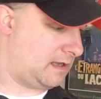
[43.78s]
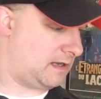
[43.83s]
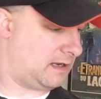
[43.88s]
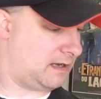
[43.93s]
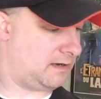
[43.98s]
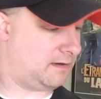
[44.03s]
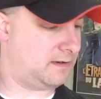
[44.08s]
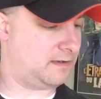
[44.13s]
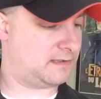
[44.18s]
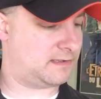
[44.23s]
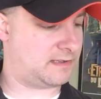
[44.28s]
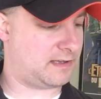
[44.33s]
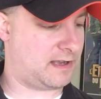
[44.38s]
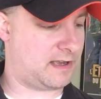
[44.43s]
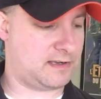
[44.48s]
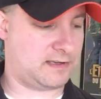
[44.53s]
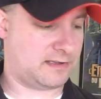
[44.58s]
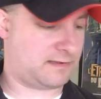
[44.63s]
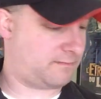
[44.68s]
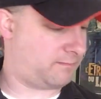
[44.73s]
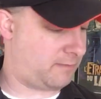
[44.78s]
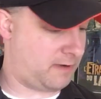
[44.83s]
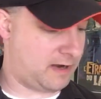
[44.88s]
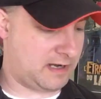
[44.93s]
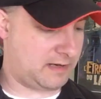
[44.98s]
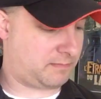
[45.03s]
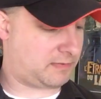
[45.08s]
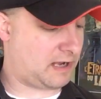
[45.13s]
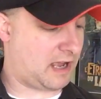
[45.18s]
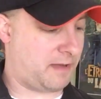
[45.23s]
Here is just a
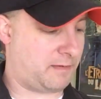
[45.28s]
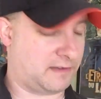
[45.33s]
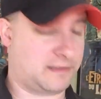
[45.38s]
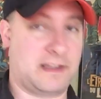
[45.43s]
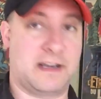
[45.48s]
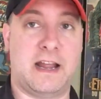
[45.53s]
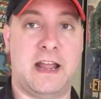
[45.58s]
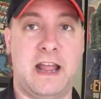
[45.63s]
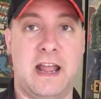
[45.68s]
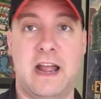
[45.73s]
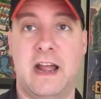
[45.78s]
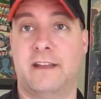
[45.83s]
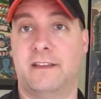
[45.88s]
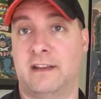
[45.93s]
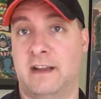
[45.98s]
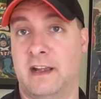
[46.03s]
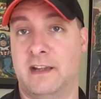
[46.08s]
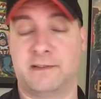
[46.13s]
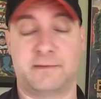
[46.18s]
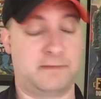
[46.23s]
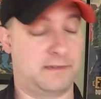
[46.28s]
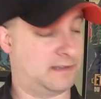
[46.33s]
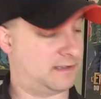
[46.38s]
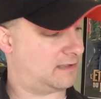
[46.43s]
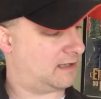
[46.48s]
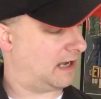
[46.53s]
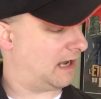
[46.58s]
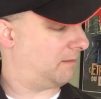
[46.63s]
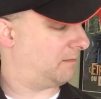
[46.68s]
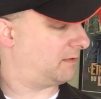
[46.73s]
random comic that I had that has one of the
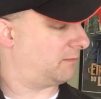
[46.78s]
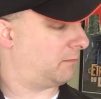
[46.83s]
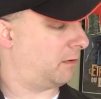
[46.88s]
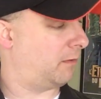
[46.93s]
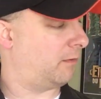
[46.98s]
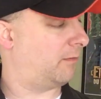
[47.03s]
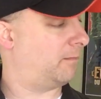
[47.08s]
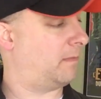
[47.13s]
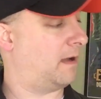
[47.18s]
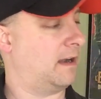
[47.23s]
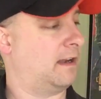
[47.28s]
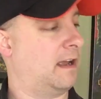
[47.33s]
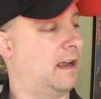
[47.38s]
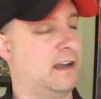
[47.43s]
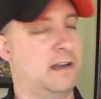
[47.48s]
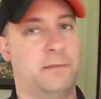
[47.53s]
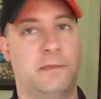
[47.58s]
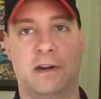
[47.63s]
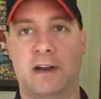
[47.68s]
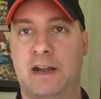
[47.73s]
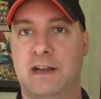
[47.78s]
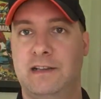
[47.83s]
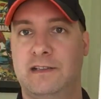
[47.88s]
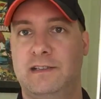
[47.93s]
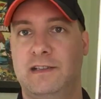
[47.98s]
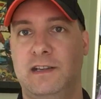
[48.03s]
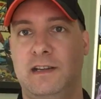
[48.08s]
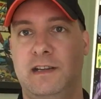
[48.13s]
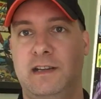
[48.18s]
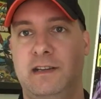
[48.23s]
stamps. Werewolf by Night, number
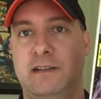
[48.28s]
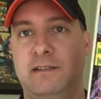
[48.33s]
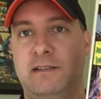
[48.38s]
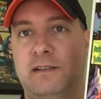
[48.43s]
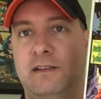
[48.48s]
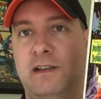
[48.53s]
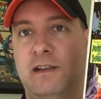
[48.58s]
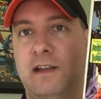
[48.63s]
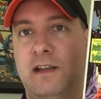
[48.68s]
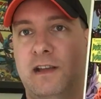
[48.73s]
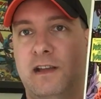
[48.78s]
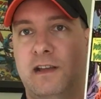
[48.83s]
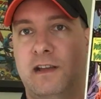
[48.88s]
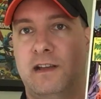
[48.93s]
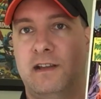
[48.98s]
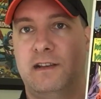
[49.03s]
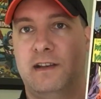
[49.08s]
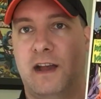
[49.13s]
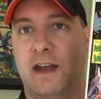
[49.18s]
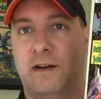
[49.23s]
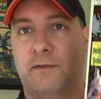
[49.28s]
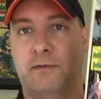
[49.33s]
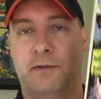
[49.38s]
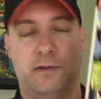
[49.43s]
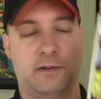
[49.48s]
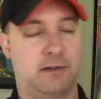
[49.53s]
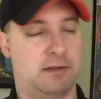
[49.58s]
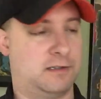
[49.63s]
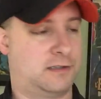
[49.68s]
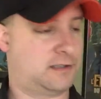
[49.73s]
19. Not in
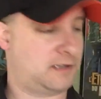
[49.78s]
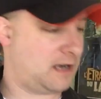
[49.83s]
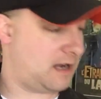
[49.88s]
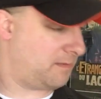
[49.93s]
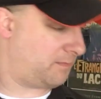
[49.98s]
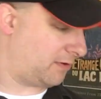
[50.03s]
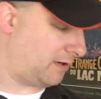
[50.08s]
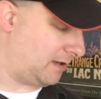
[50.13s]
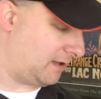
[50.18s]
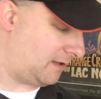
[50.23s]
real good shape or